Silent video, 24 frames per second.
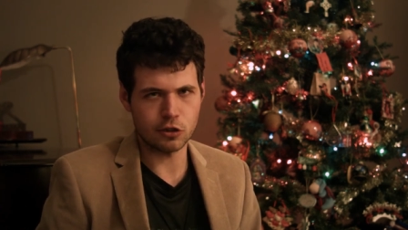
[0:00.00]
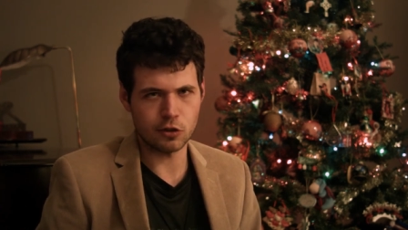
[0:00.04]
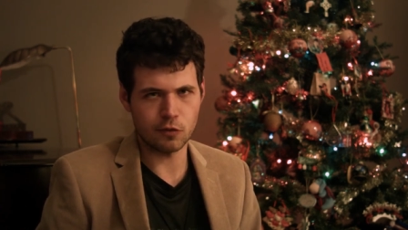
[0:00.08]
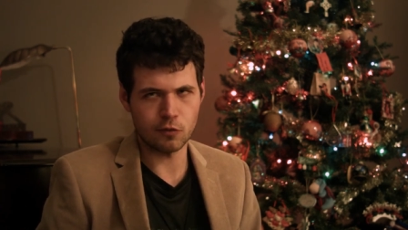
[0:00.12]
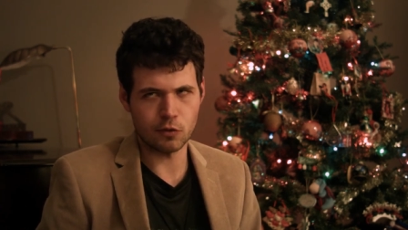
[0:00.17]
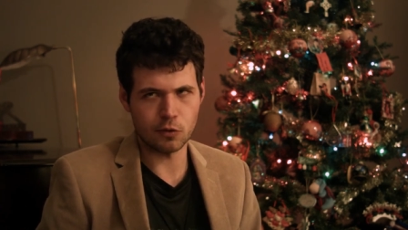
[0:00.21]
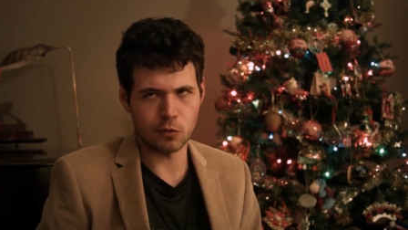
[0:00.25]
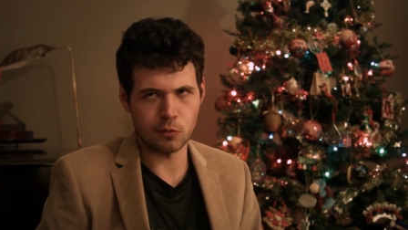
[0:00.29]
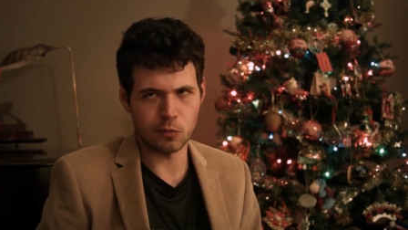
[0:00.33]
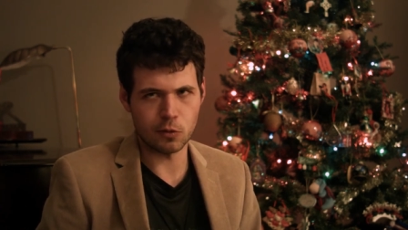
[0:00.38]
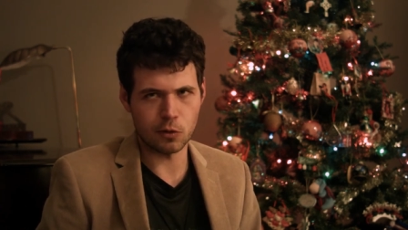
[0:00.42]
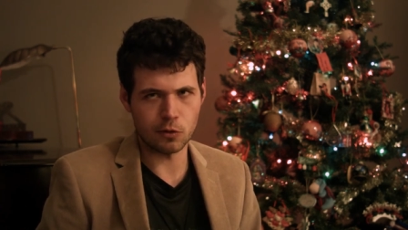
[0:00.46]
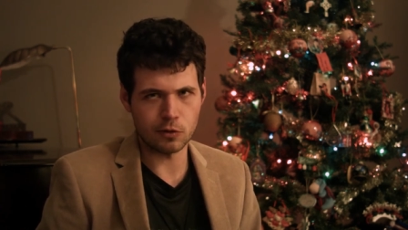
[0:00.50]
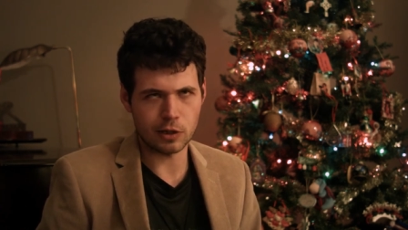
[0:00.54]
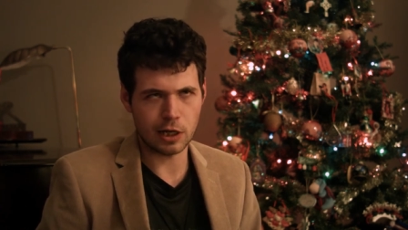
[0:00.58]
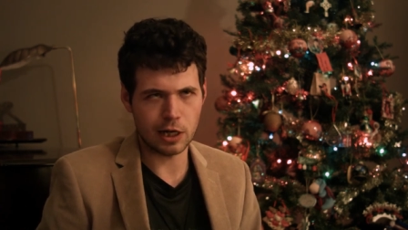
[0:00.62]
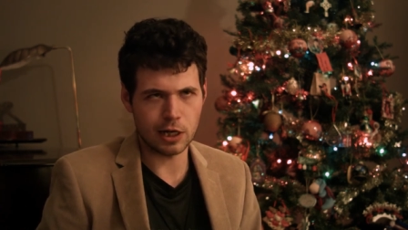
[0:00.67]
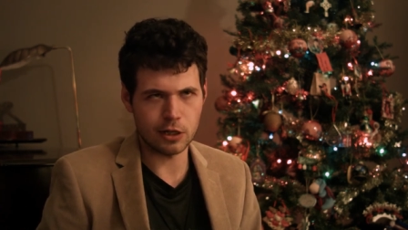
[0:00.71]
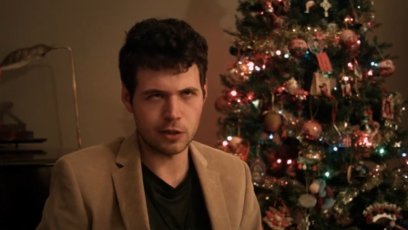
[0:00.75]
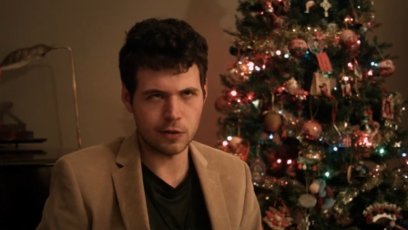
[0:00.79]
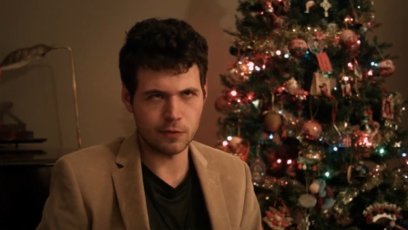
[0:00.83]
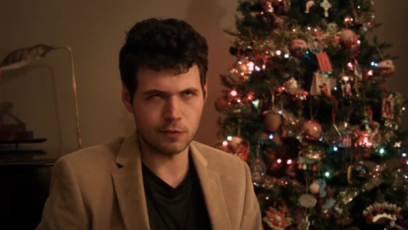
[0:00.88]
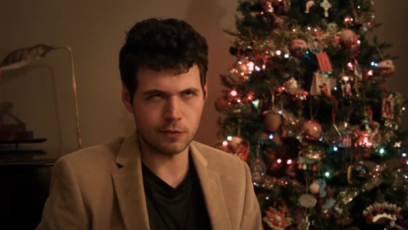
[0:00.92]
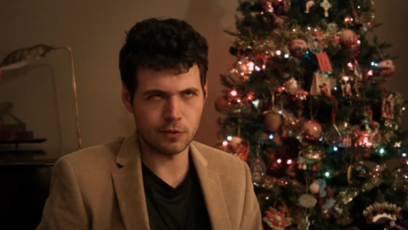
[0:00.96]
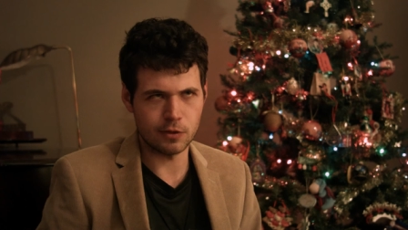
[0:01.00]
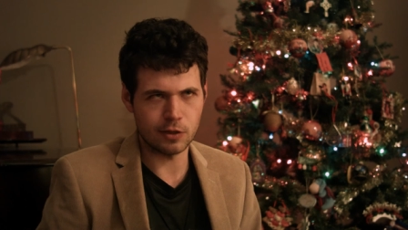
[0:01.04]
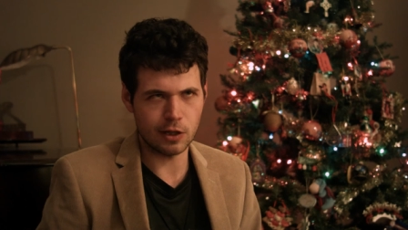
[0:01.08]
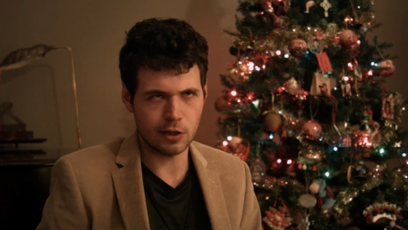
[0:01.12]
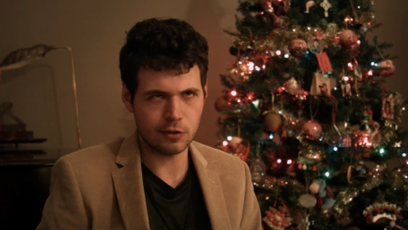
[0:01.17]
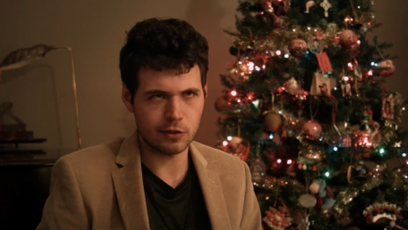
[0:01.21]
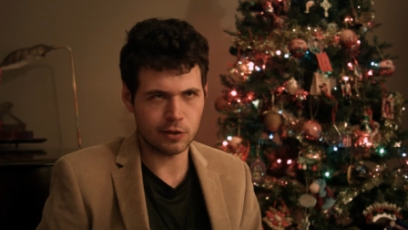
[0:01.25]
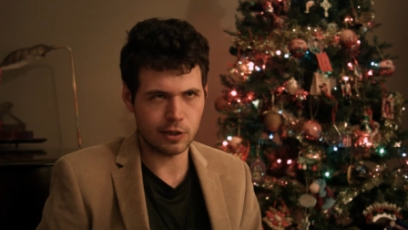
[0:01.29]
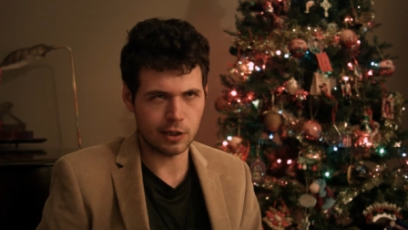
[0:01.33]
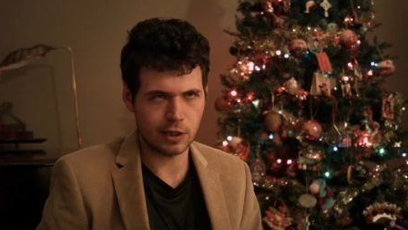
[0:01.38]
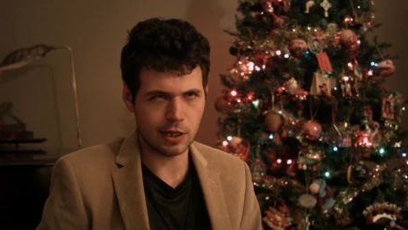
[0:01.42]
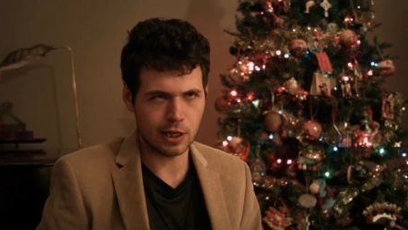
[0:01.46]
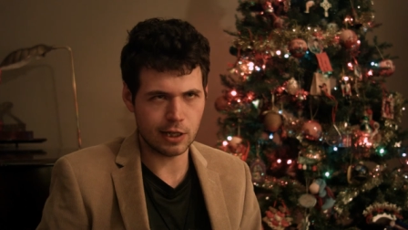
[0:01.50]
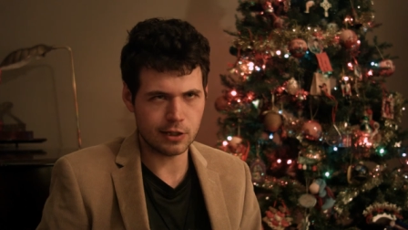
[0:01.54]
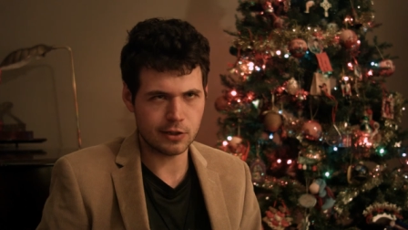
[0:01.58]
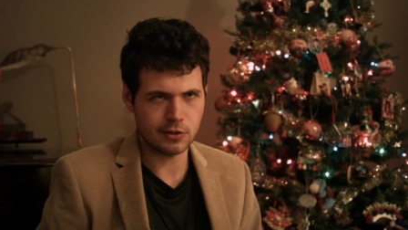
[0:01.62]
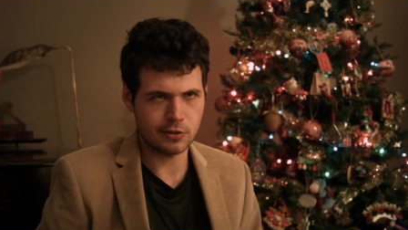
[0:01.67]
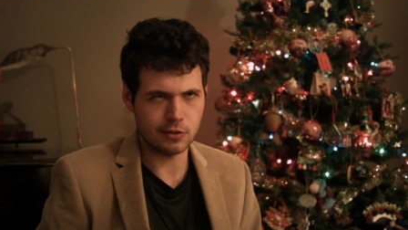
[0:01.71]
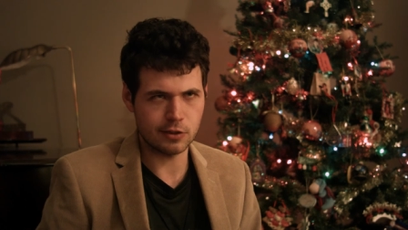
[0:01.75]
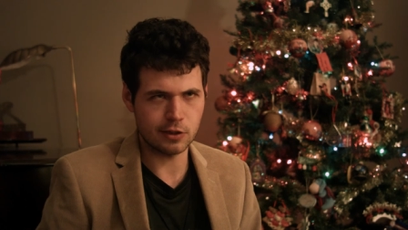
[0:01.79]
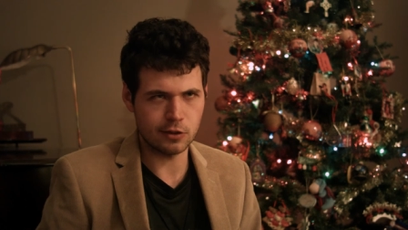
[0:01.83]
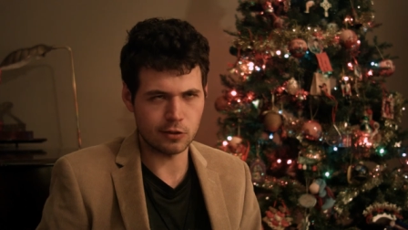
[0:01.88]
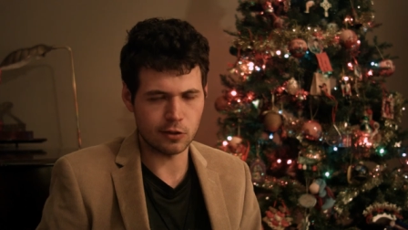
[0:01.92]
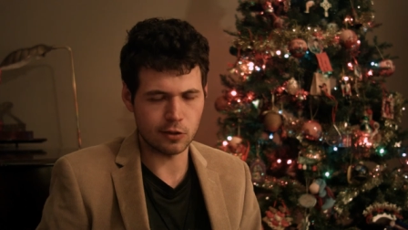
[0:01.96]
of the world out of nothing, ex
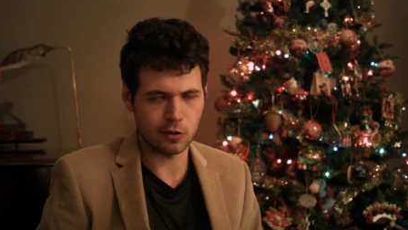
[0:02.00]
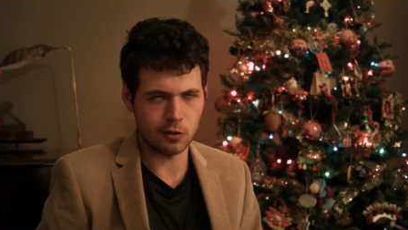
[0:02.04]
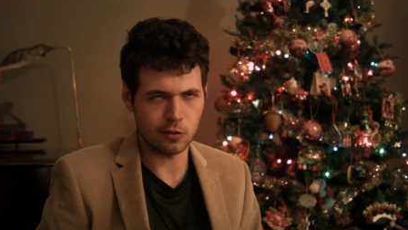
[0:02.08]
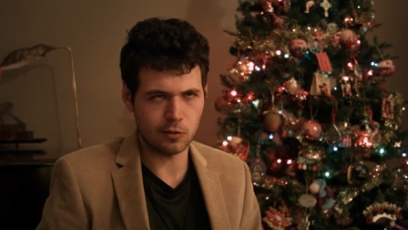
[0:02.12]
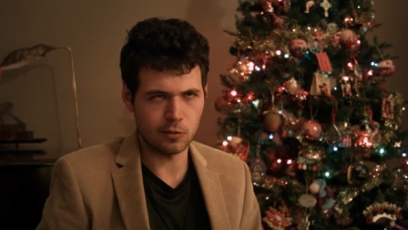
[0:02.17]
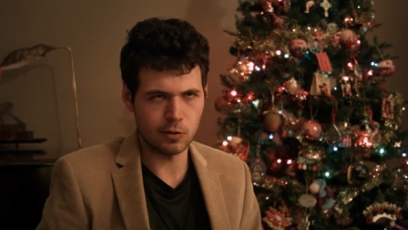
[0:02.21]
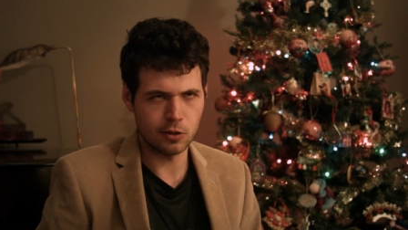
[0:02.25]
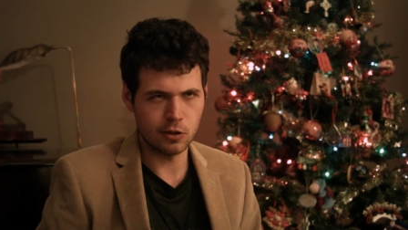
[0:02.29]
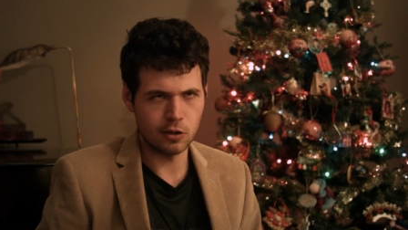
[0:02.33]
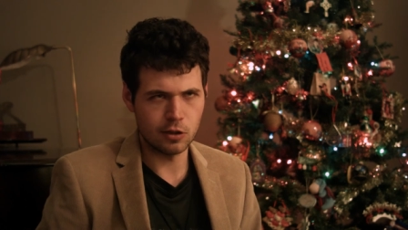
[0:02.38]
nihilo.